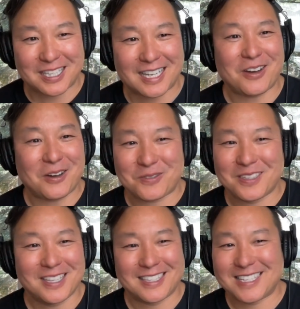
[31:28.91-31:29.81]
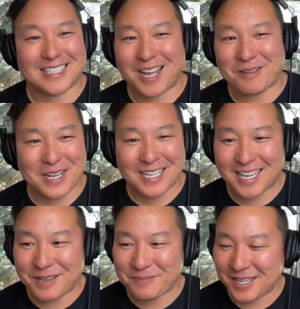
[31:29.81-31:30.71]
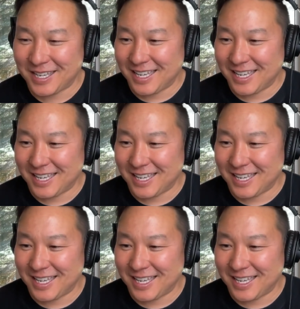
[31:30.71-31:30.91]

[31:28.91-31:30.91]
like, oh, this is not my game.